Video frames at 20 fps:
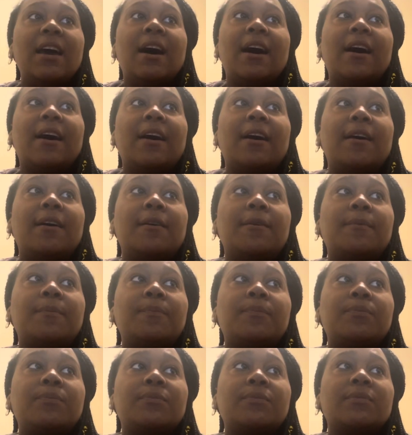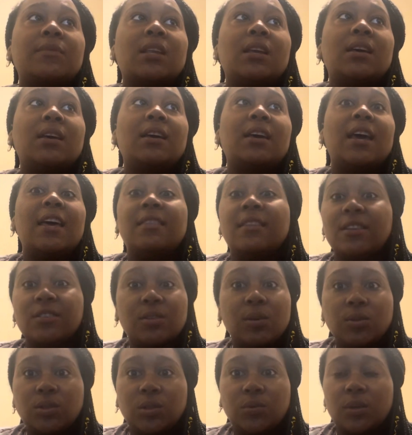and then
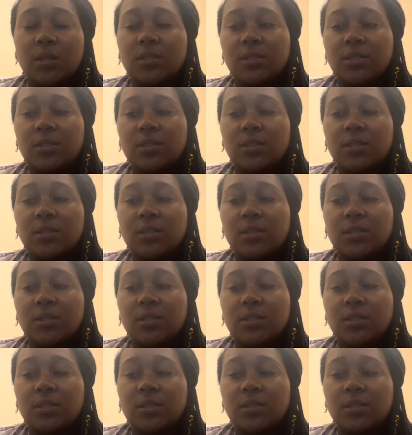social work.